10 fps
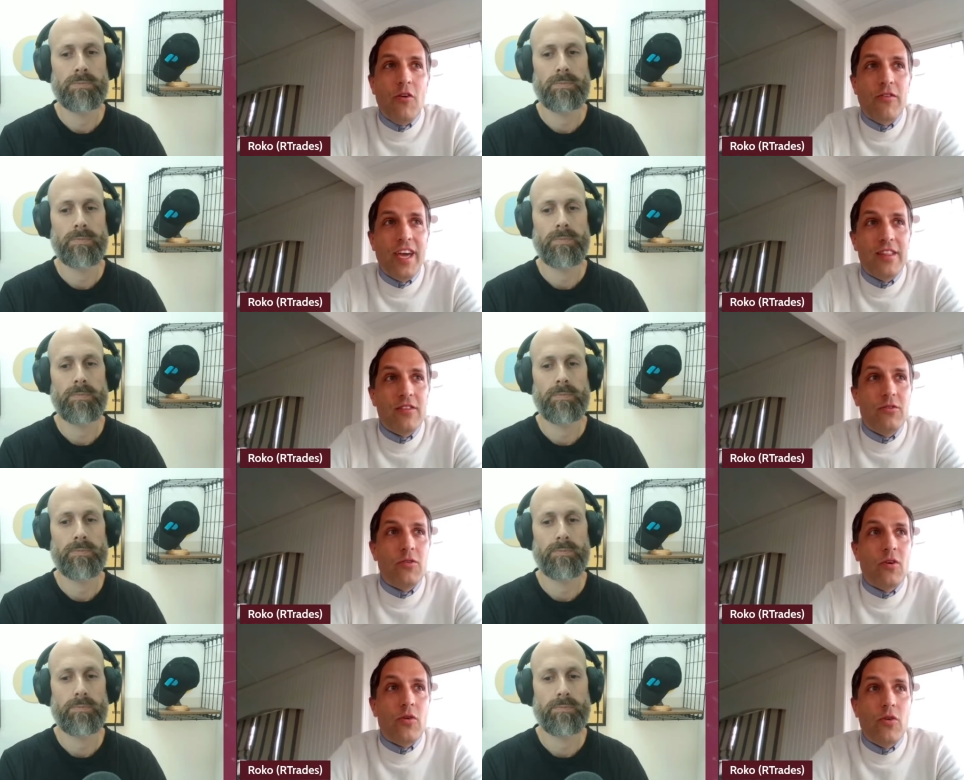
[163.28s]
Speaker 1: of getting to
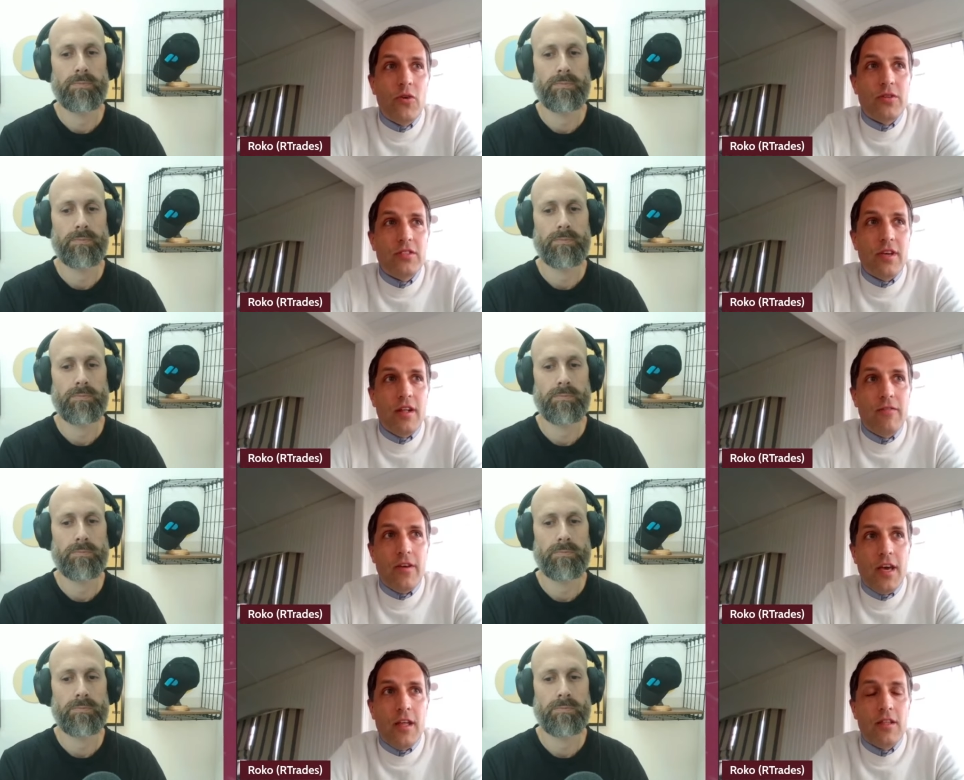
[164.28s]
know yourself
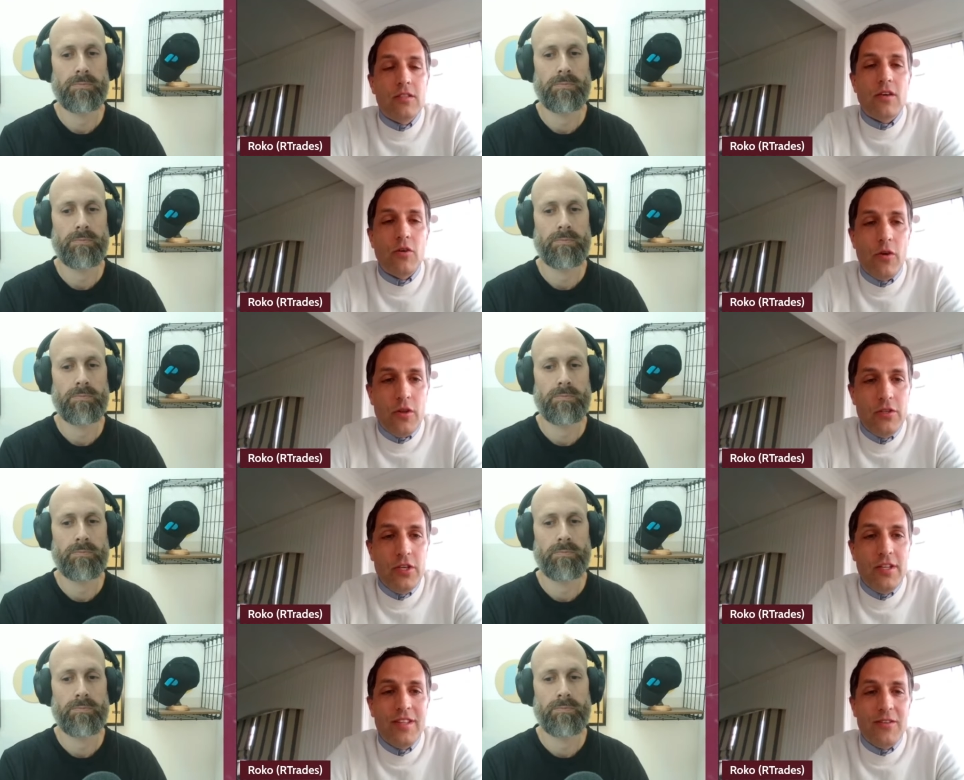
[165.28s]
and the
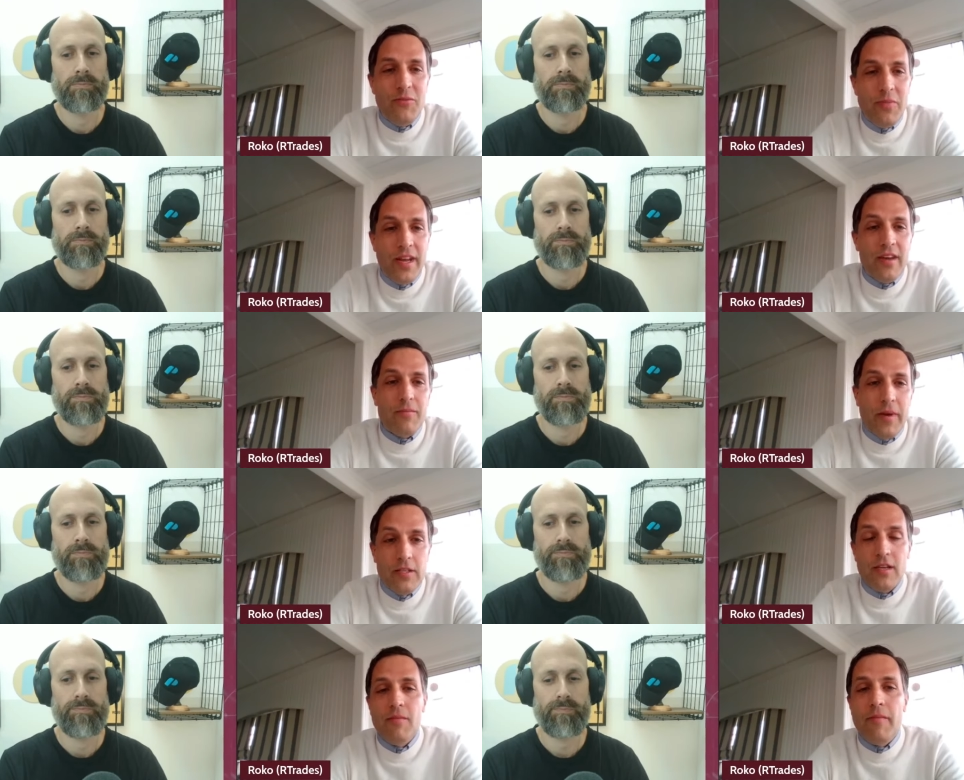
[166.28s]
psychology that you bring.
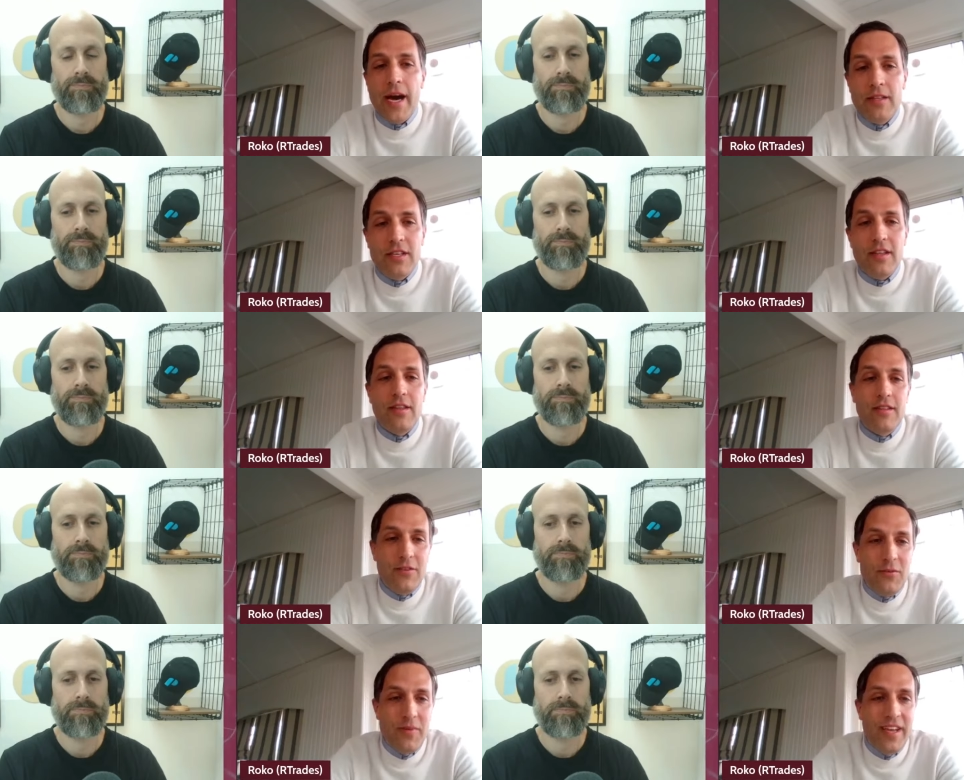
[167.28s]
Basically, the mindset
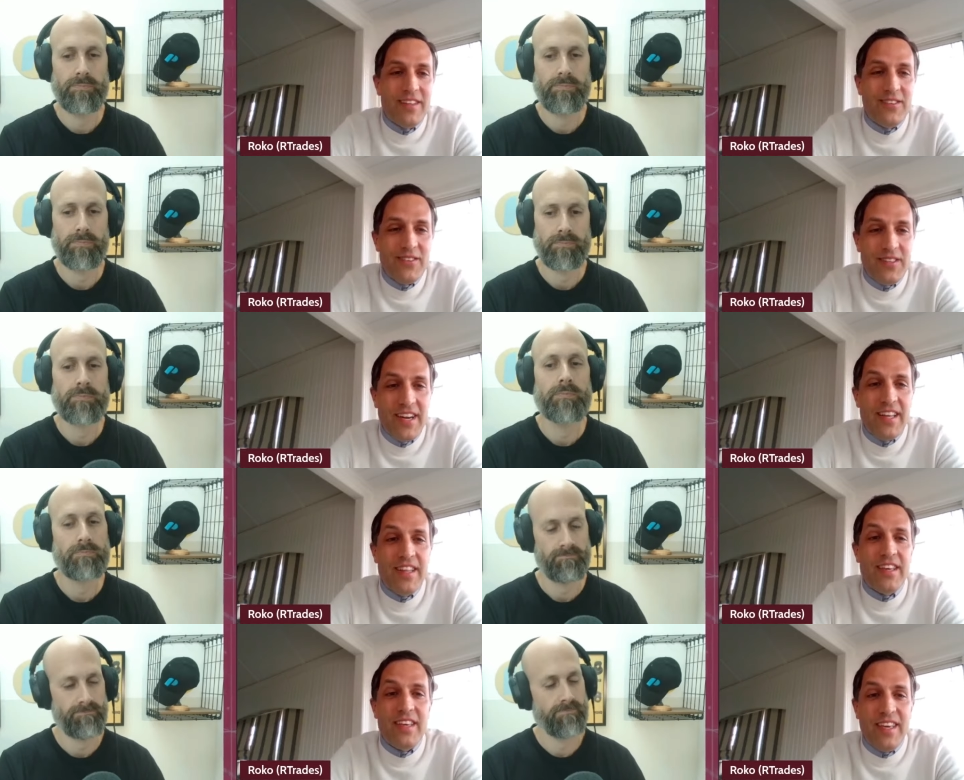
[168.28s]
that you bring to the
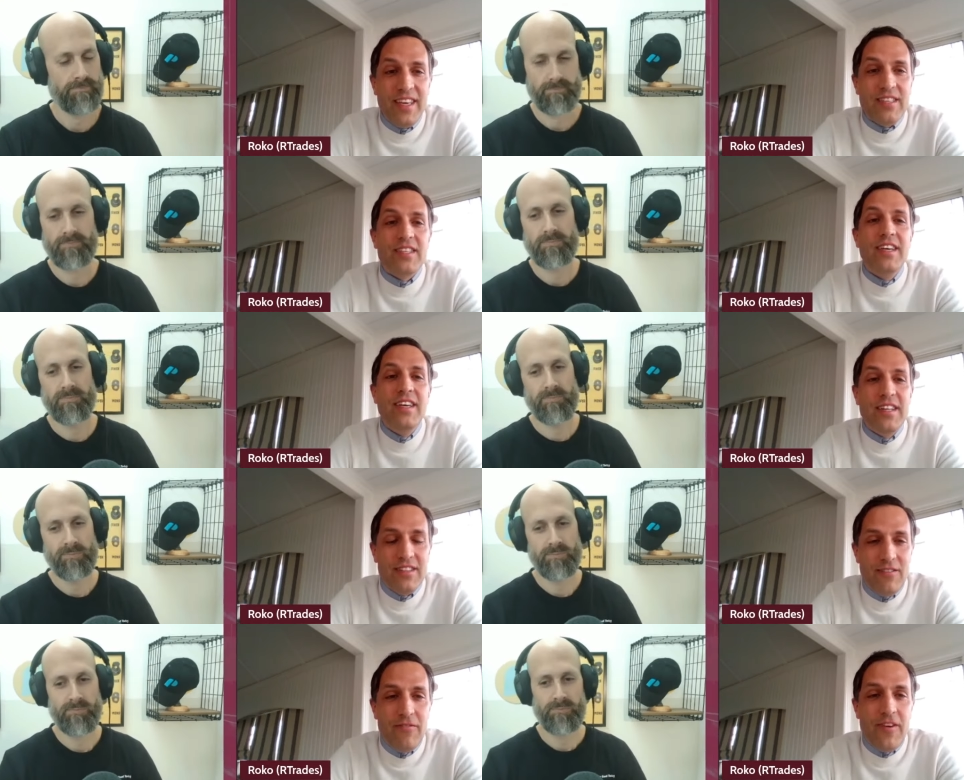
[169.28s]
training is
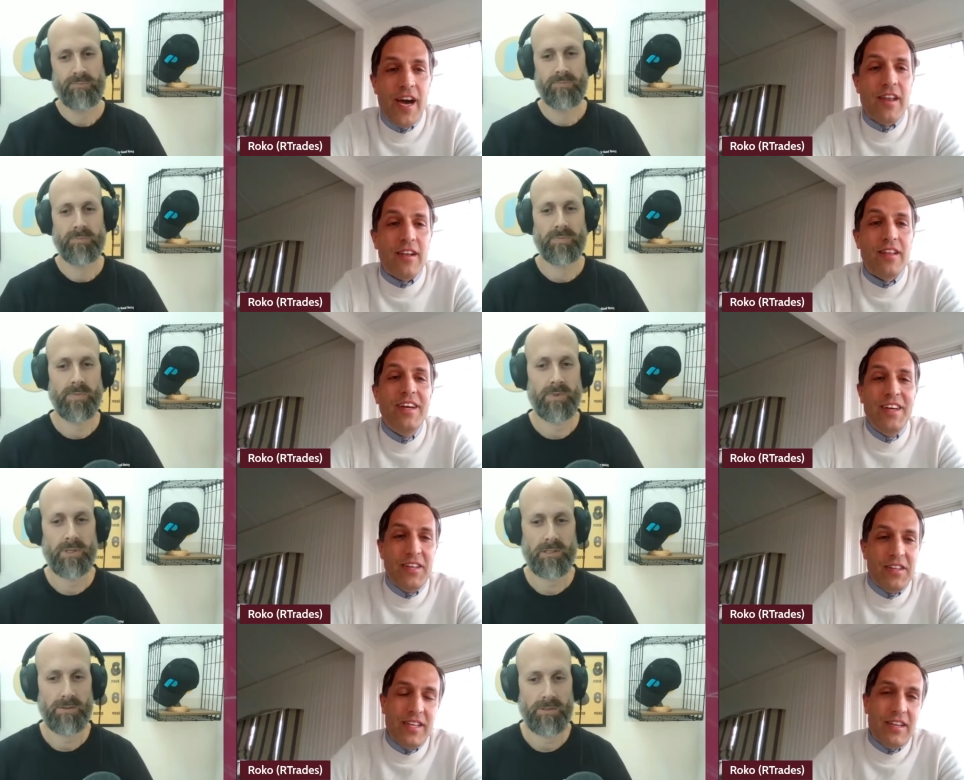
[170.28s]
the final,
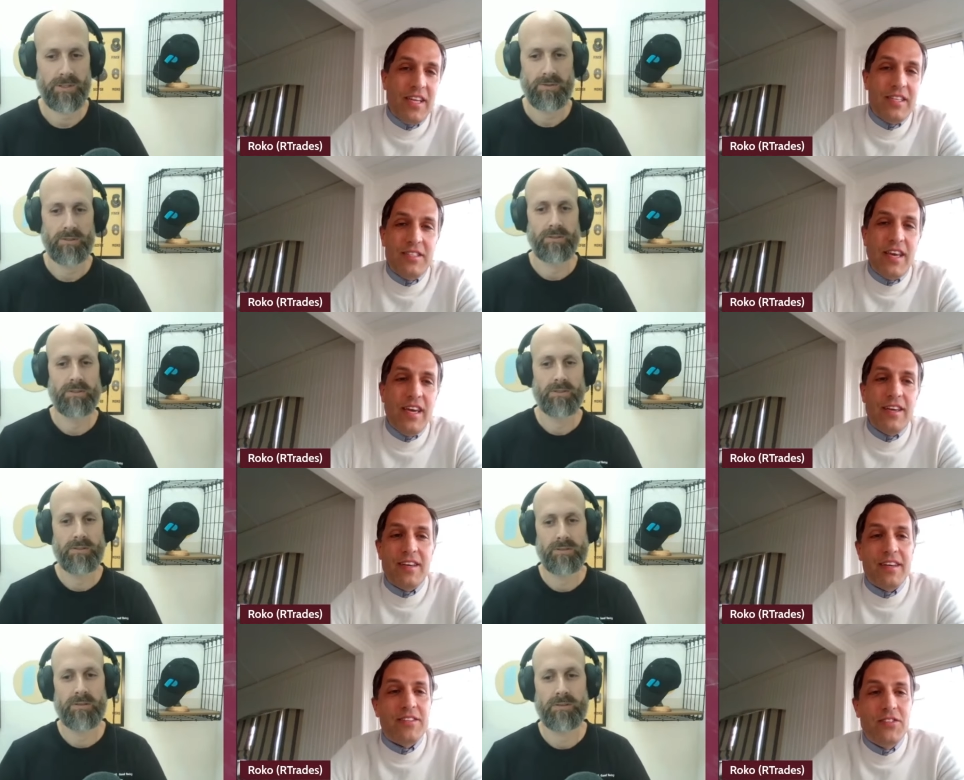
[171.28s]
no, no. let's say,
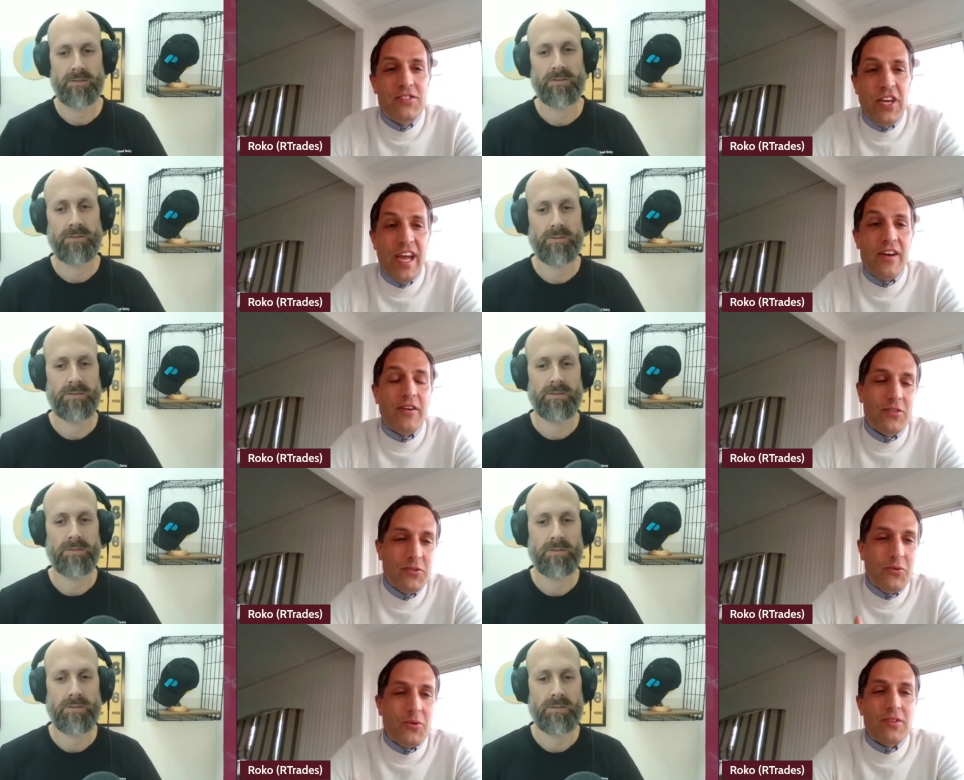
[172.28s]
uh, chair or
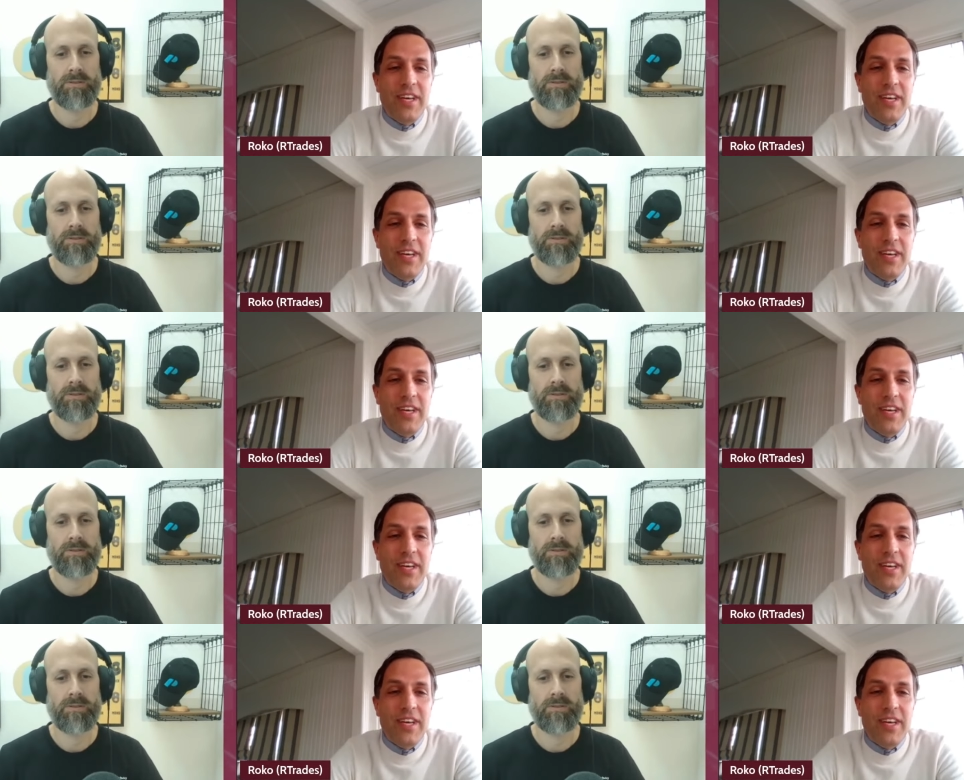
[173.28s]
stool